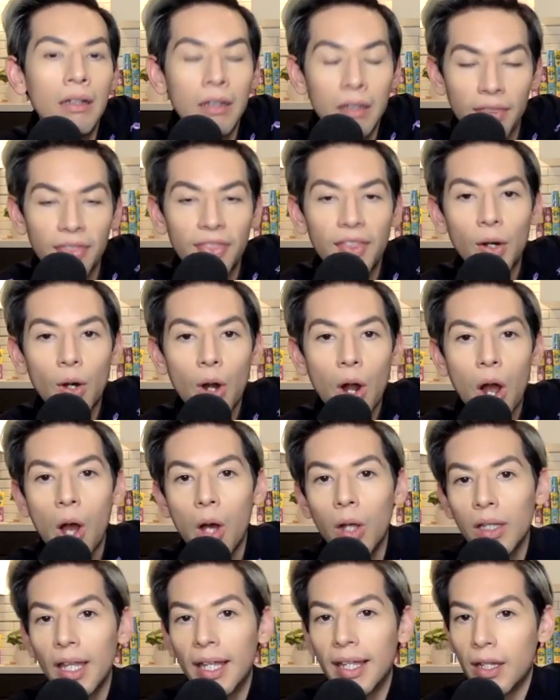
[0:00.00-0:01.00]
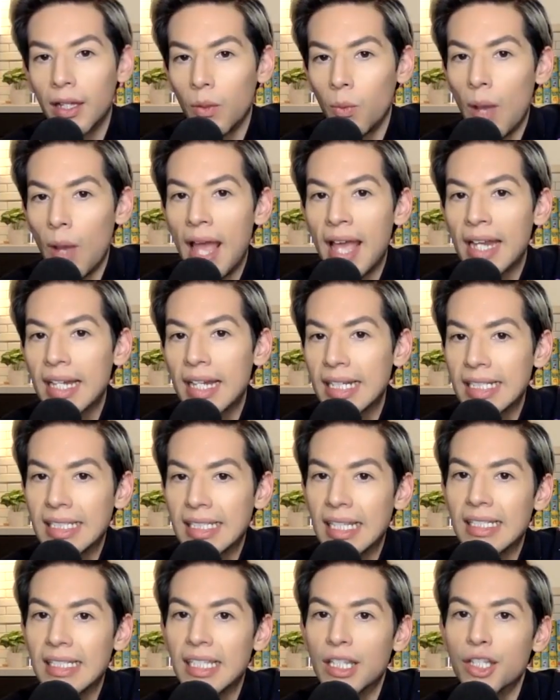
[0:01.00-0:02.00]
they're all like Andy
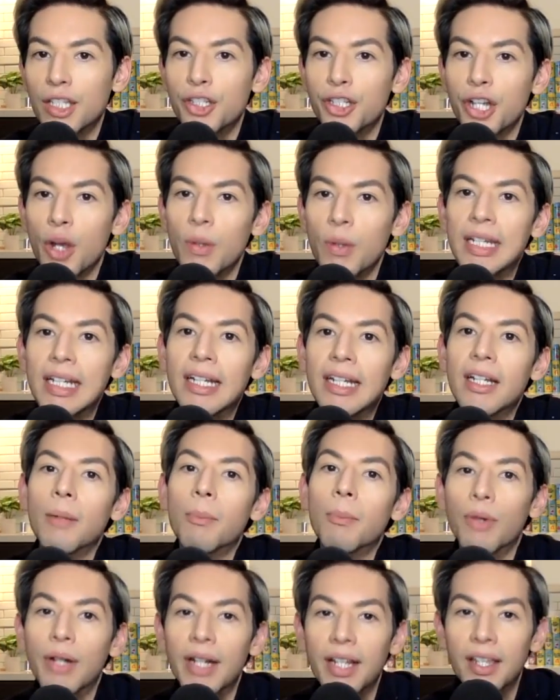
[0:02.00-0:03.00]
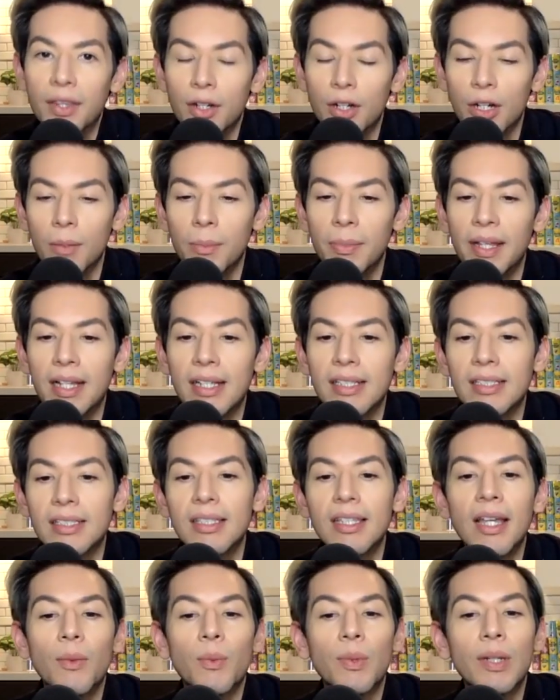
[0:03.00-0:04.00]
says that the show needed a breather because
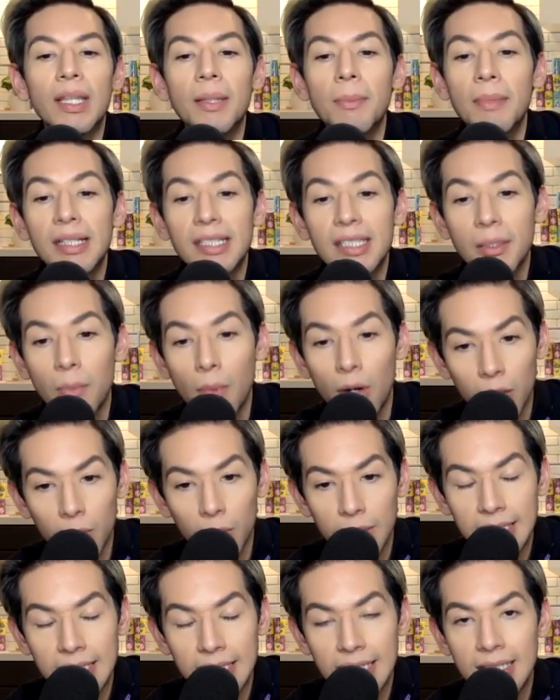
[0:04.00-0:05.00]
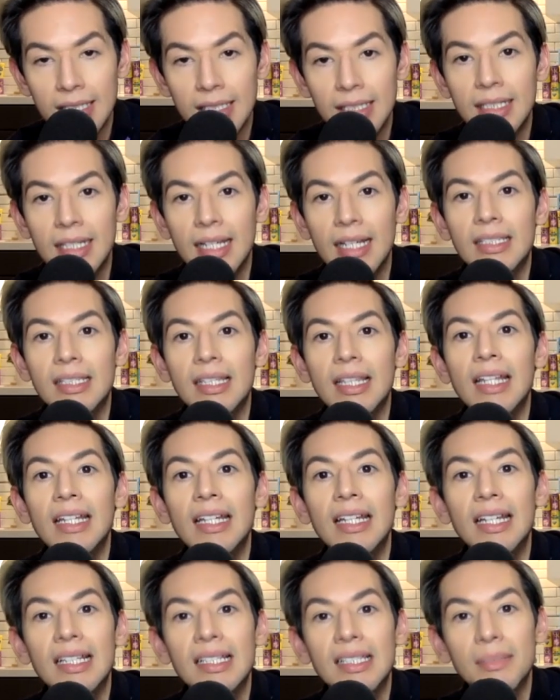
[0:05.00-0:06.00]
they really missed the mark with season six and they
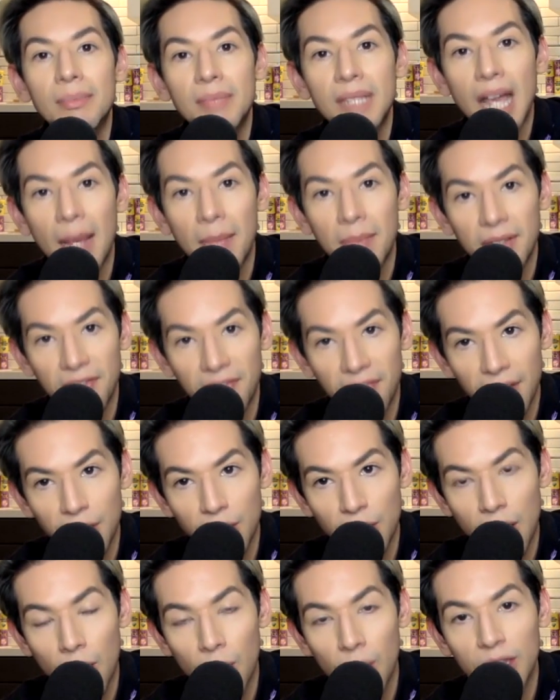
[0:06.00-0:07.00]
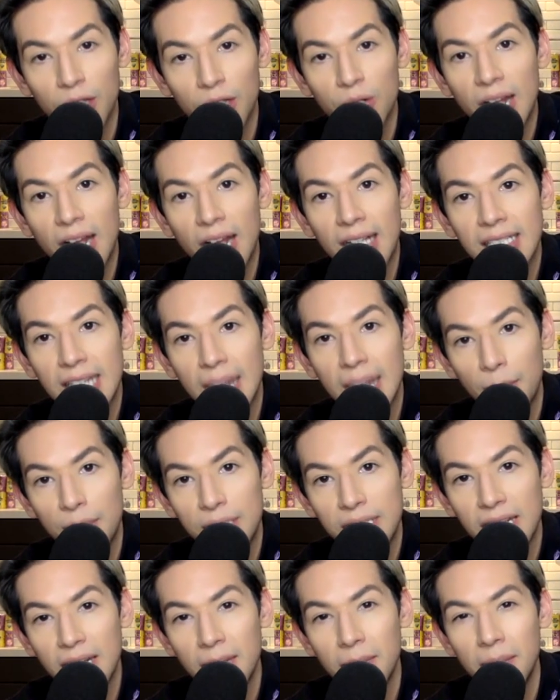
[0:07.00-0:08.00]
needed some time to figure out what their next step
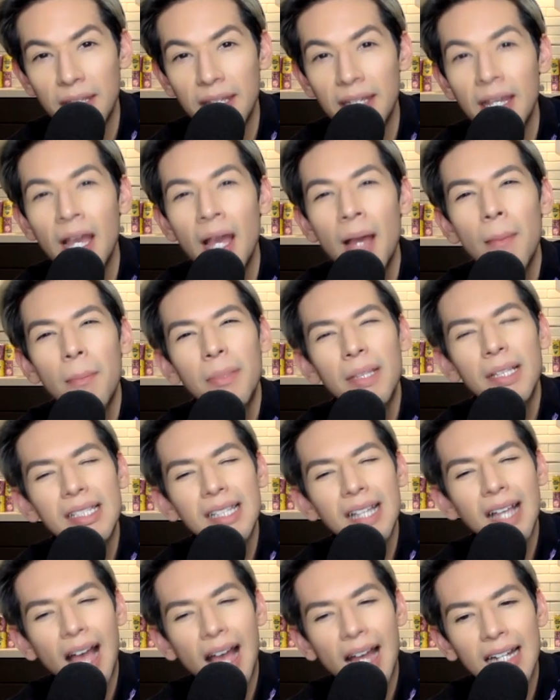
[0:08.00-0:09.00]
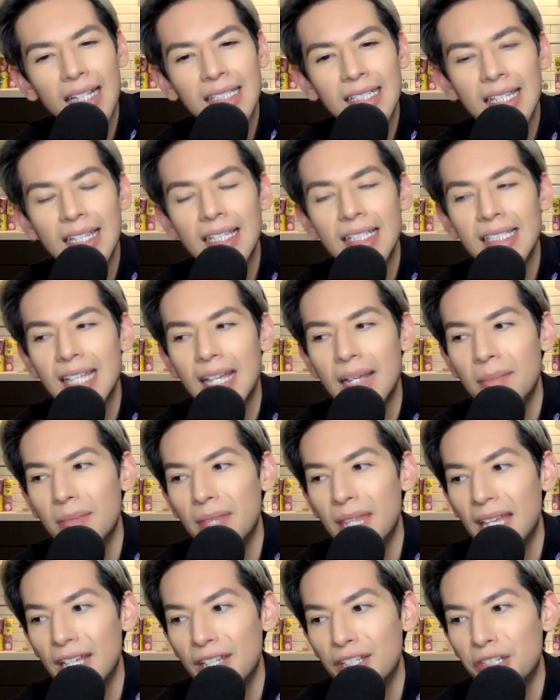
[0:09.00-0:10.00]
was going to be. Melissa kind of said the same
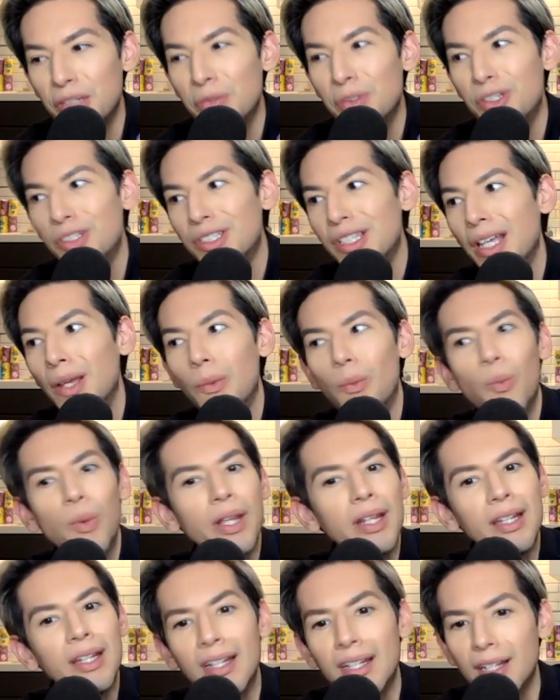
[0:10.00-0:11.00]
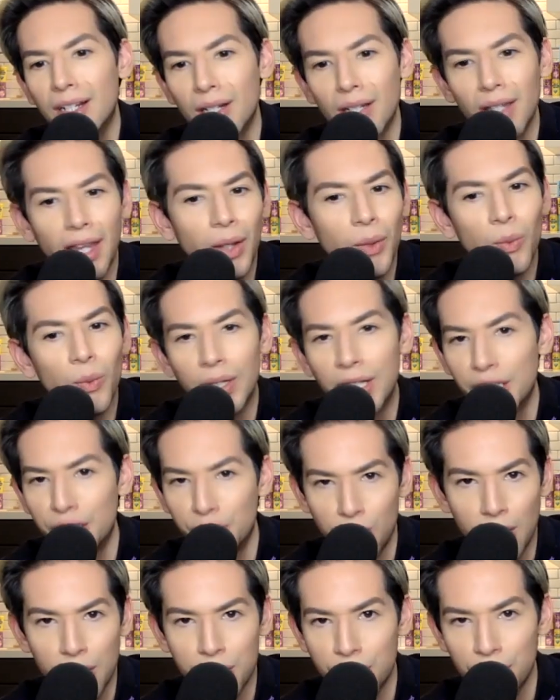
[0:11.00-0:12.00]
thing. She was just like, we needed to like
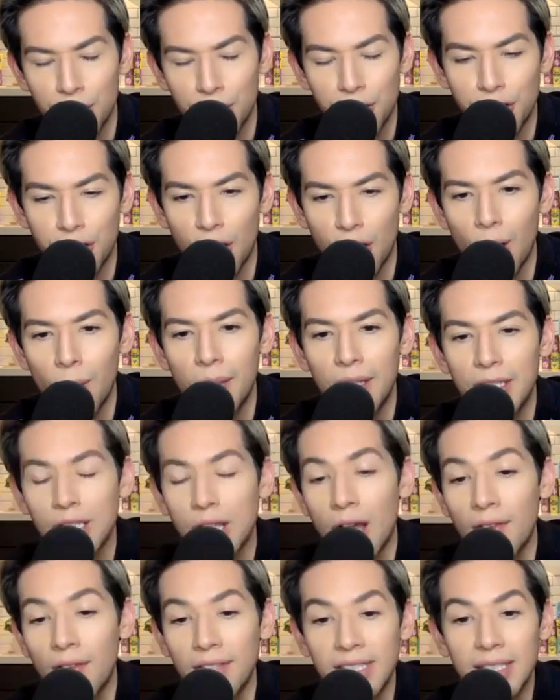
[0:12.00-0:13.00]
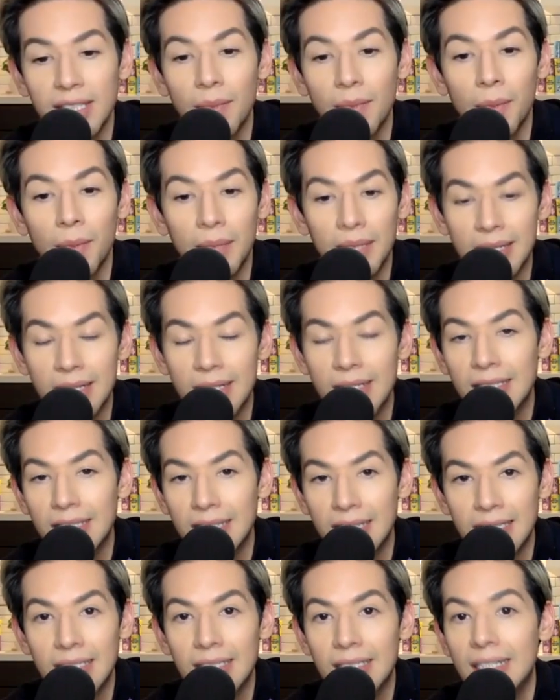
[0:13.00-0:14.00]
restructure the show because obviously what we did in
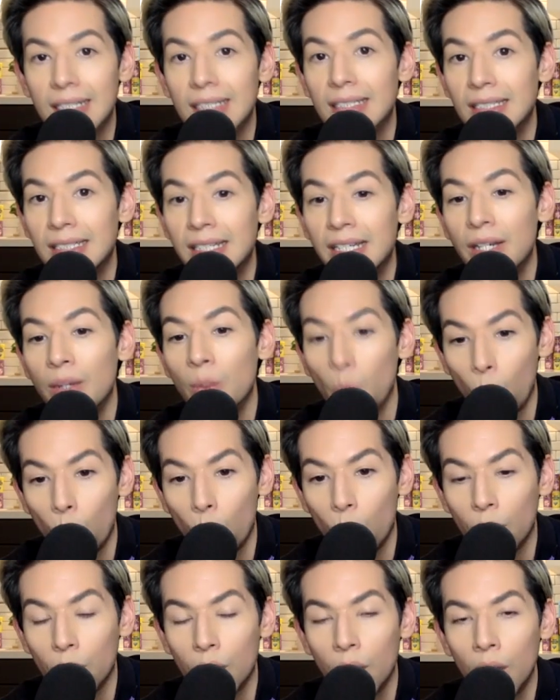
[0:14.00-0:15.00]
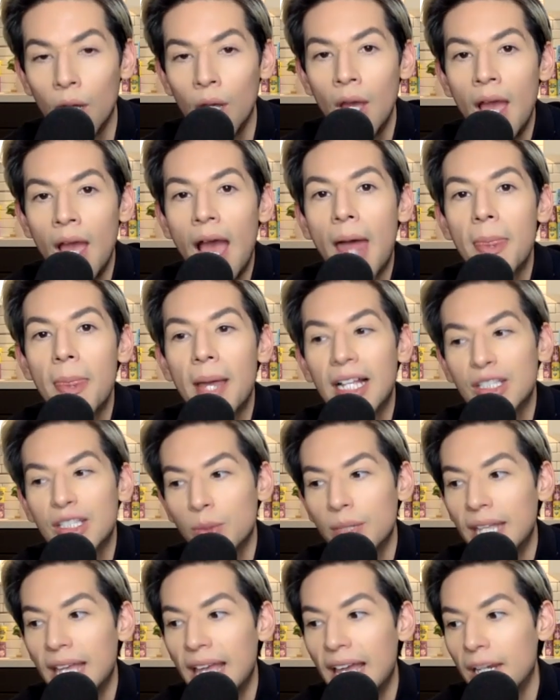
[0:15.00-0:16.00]
season six didn't work. And that's
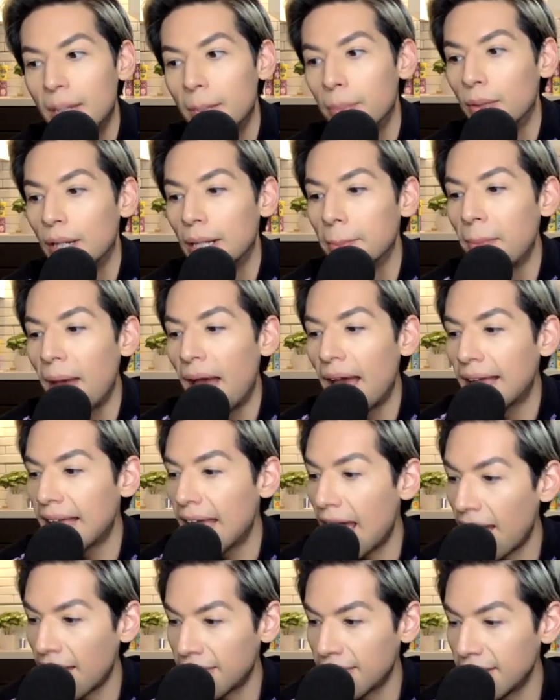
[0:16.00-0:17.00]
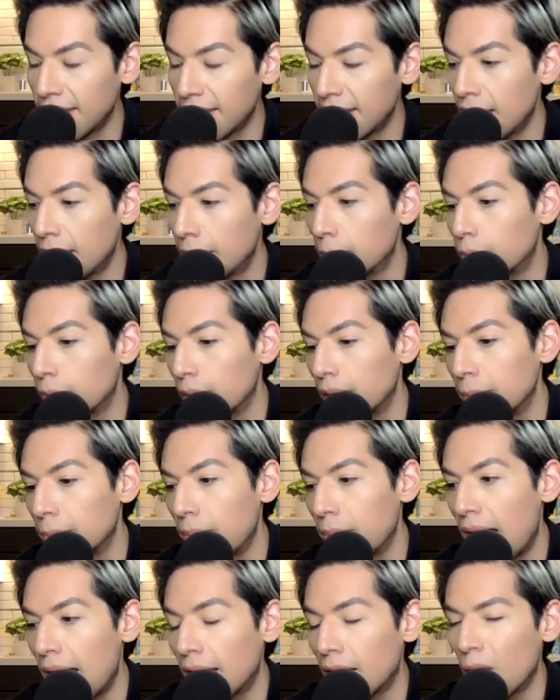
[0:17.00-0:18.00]
when they had to bring back Kathy and bring
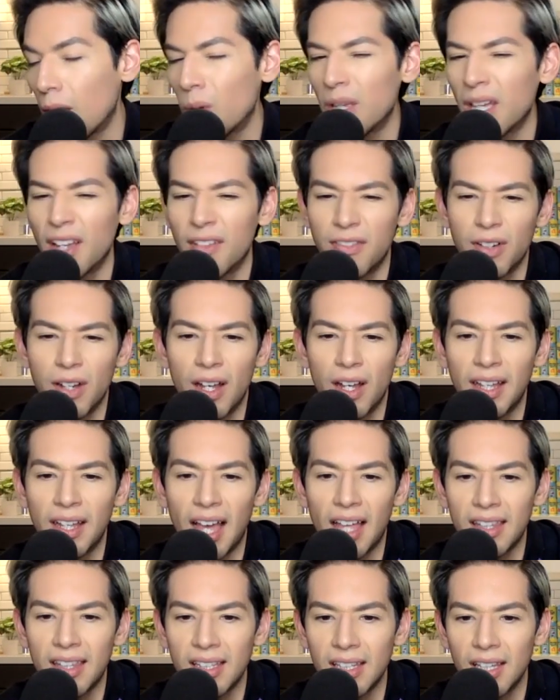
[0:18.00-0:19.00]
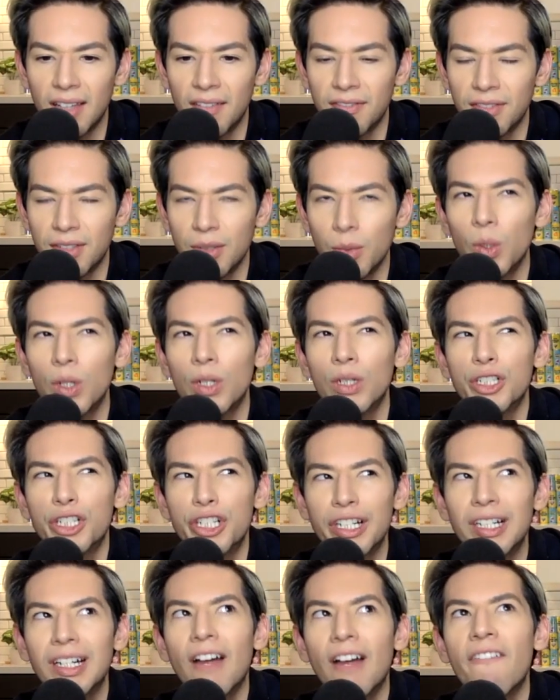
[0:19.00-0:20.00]
back, oh yeah, I forgot Kathy left. Well,
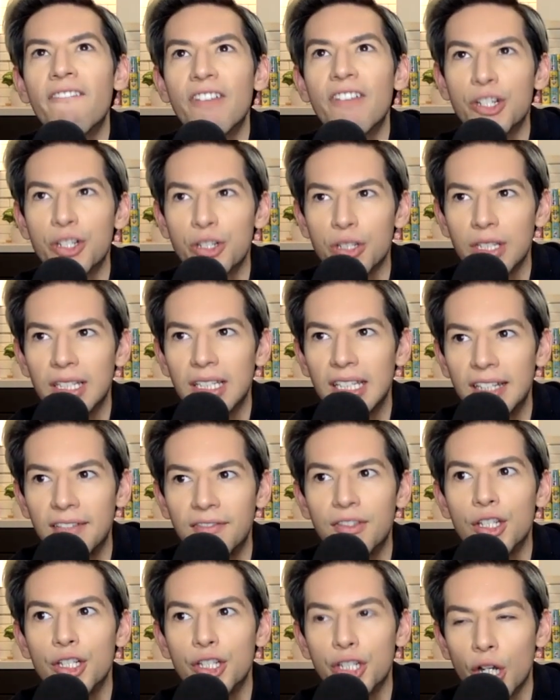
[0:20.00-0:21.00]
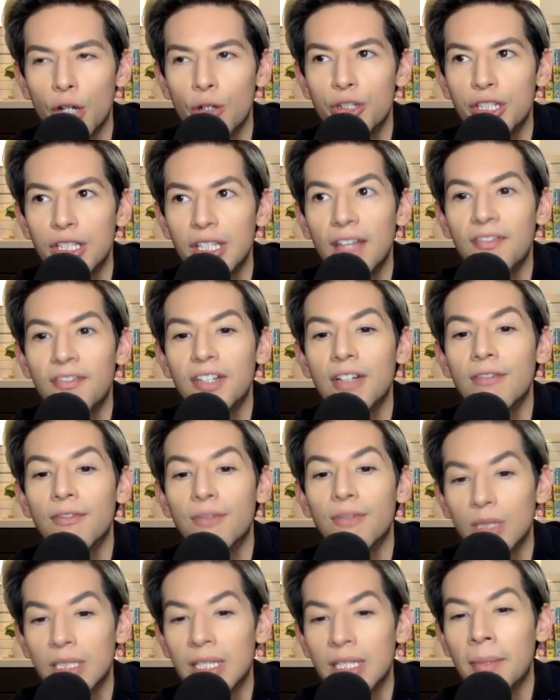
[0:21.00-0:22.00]
she didn't officially leave the show. She left in a
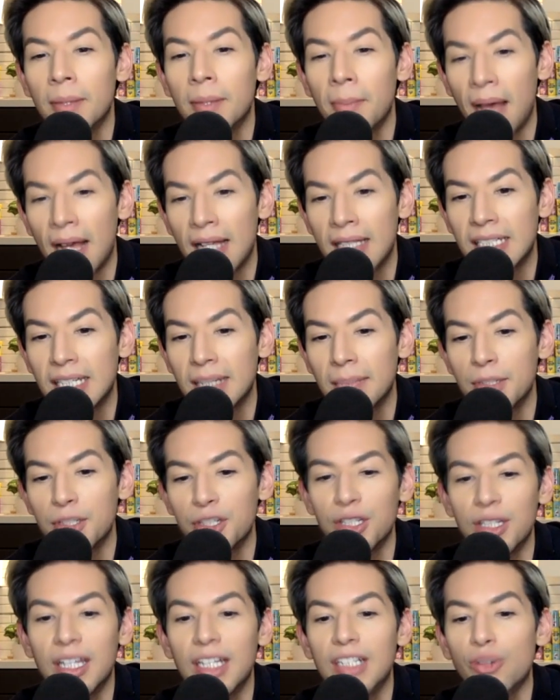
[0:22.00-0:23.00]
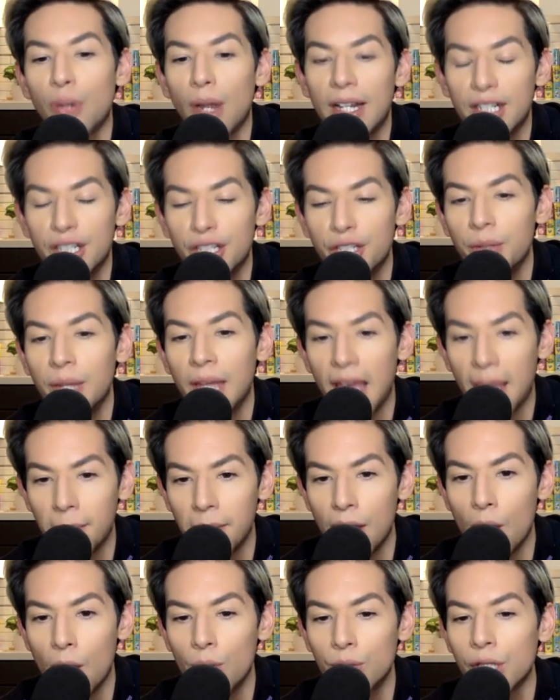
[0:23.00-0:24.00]
full time capacity, but she like tried to do
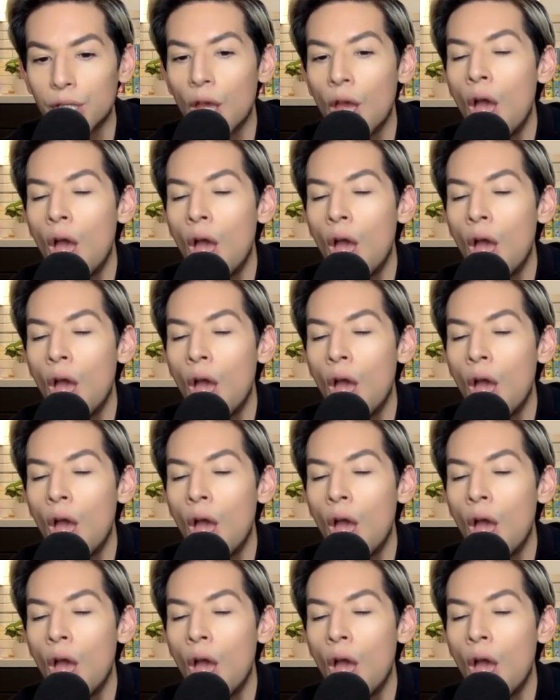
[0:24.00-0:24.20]
cameos